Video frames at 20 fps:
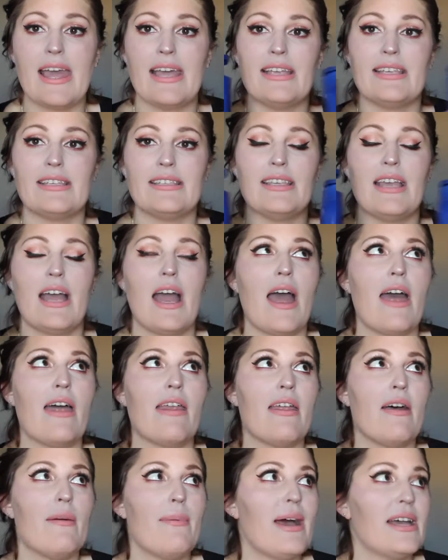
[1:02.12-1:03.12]
is
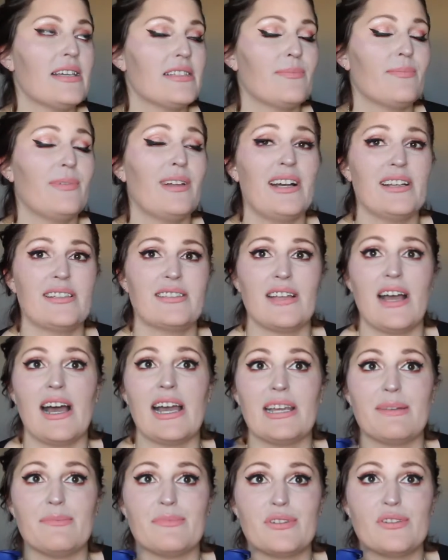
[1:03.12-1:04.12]
the best. Plus,
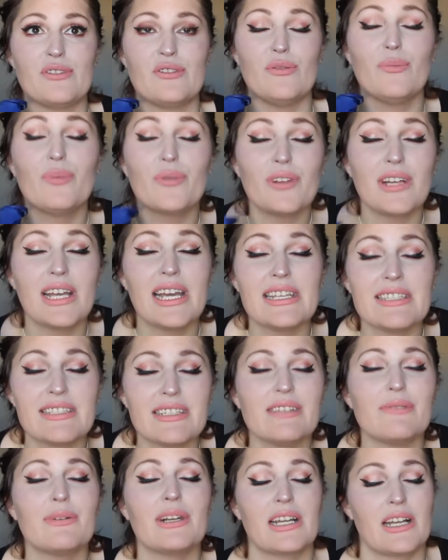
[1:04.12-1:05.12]
I am super
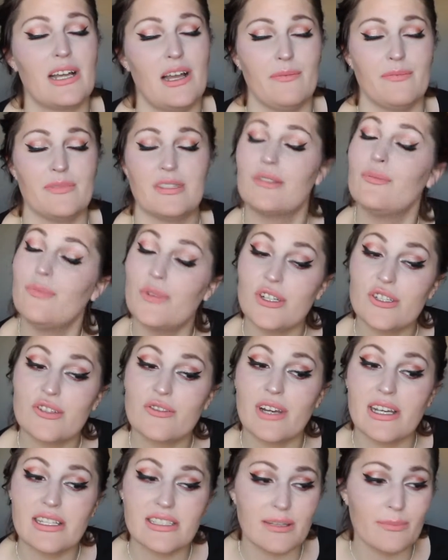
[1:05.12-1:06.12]
lazy when it comes to
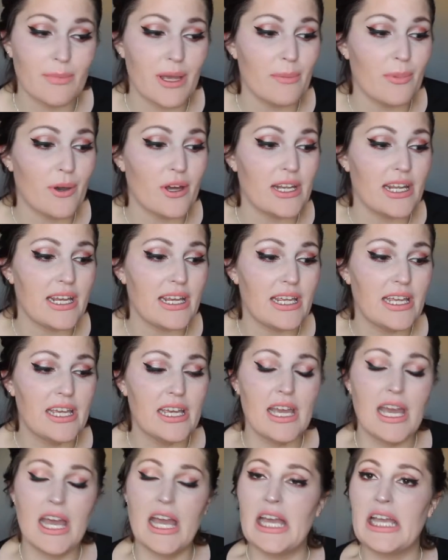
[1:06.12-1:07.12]
moisturizing my body.
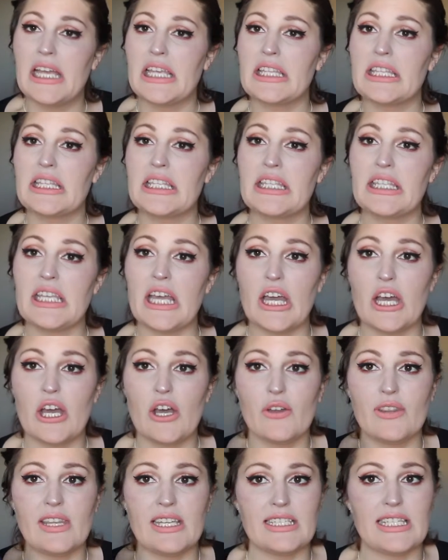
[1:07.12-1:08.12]

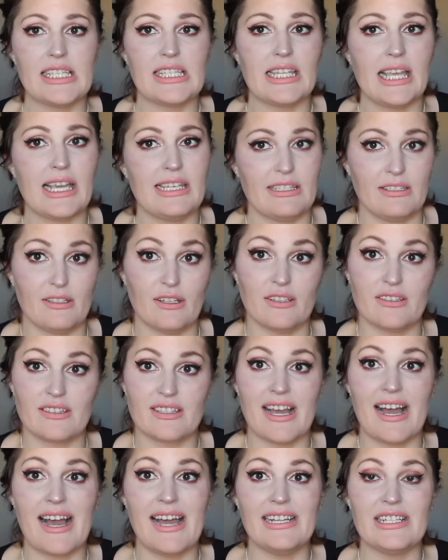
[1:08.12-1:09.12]
So this is Lazy Girl's
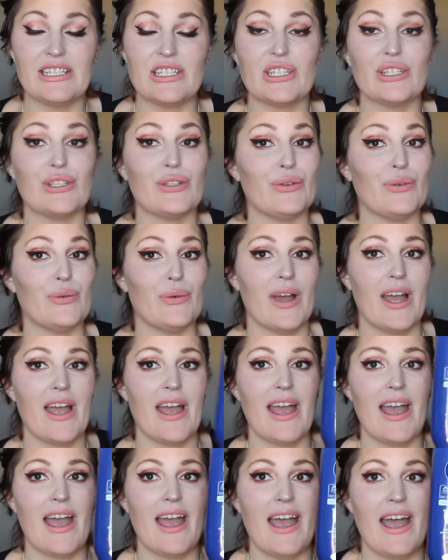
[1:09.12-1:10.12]
Guide to
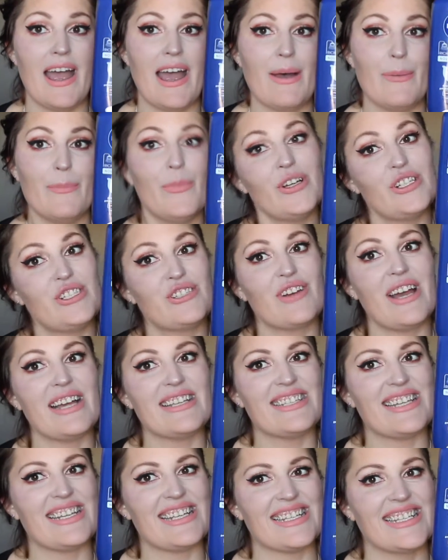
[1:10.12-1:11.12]

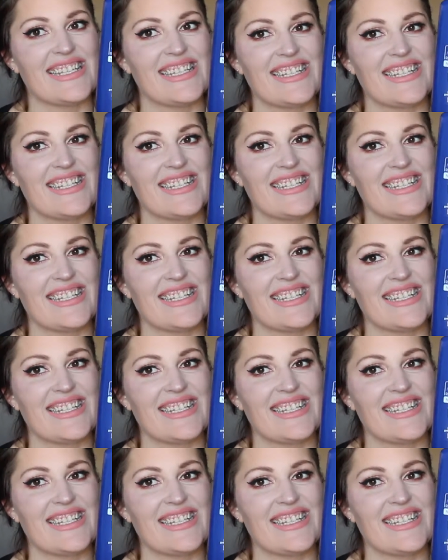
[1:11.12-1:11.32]
Moisturizing,